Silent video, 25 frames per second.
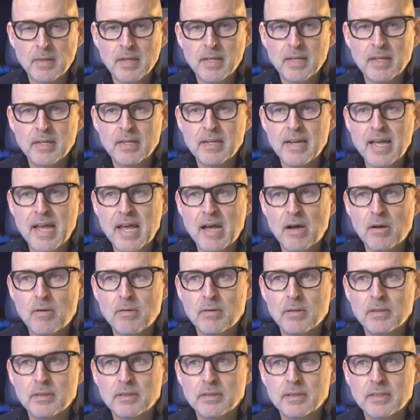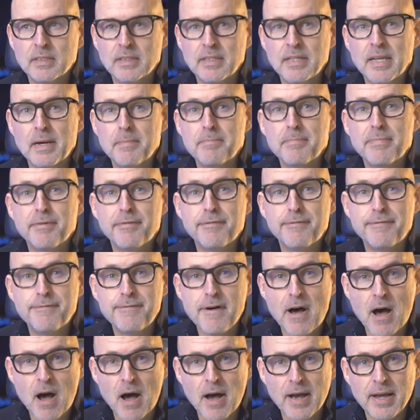Now, number
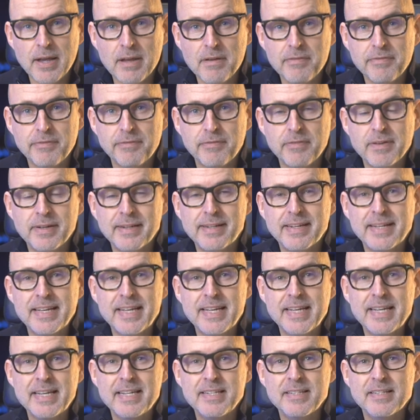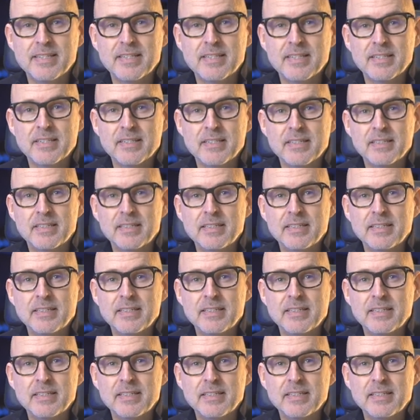five is